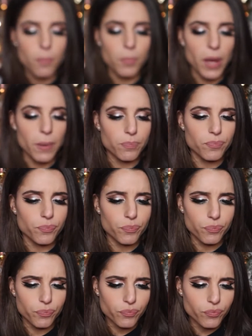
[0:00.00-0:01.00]
But
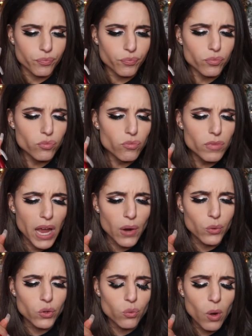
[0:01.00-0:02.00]
I
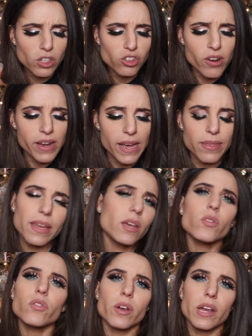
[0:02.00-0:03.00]
was watching, I think
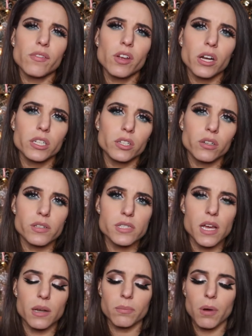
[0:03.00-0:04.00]
it was Graveyard
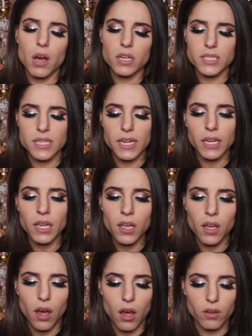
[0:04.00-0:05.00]
Girls unboxing
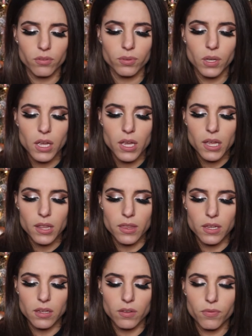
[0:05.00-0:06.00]
of
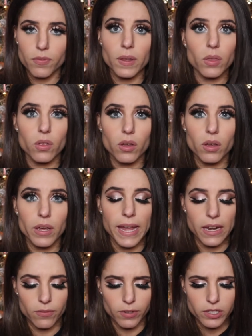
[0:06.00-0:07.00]
the fifth
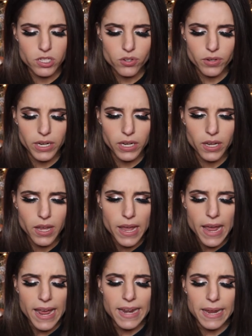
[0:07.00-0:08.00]
anniversary,
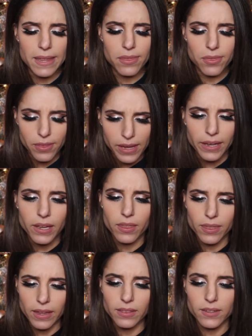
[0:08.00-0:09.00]
and I think
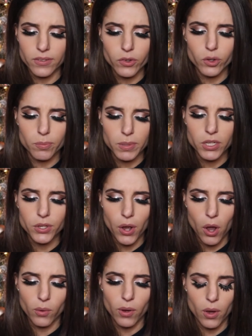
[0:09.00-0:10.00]
that this could be
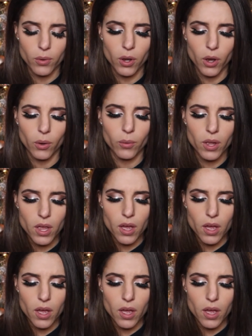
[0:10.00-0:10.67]
Ho Ho Ho,